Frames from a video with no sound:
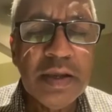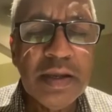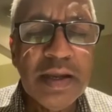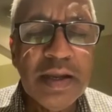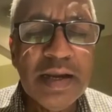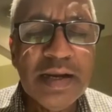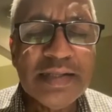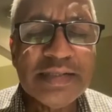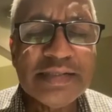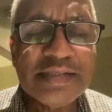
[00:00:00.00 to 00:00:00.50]

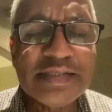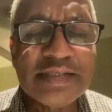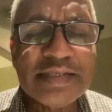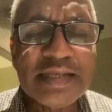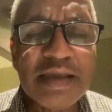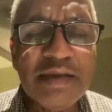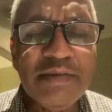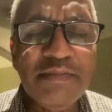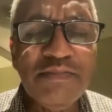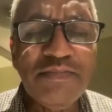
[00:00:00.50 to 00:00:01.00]
It is
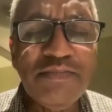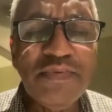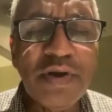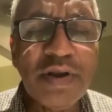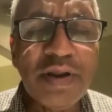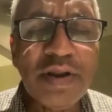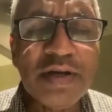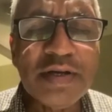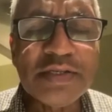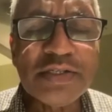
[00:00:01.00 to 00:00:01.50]
time
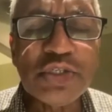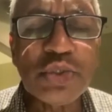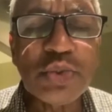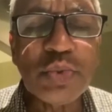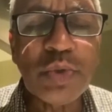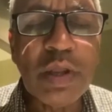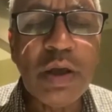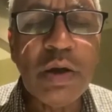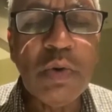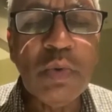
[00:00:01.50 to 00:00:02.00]
for us
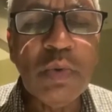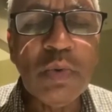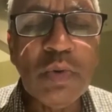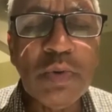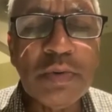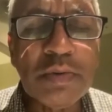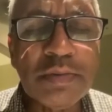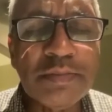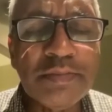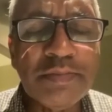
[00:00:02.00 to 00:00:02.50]
to now
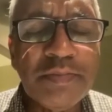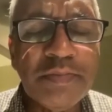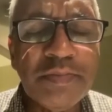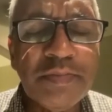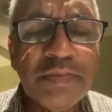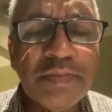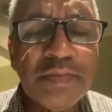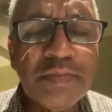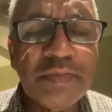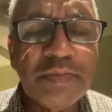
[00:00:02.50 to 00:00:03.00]

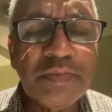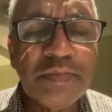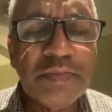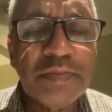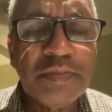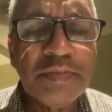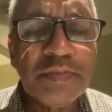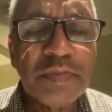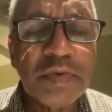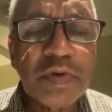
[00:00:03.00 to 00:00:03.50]

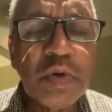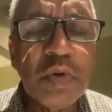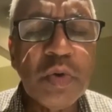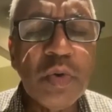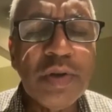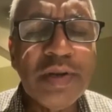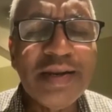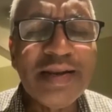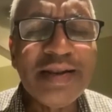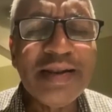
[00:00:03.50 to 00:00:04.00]
go
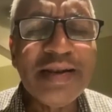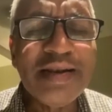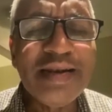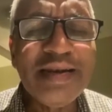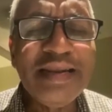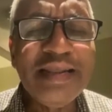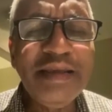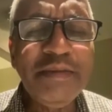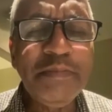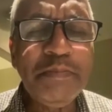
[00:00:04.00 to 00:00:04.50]
little
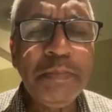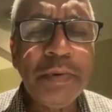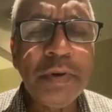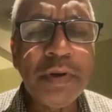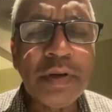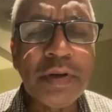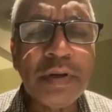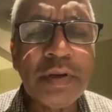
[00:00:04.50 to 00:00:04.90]
deeper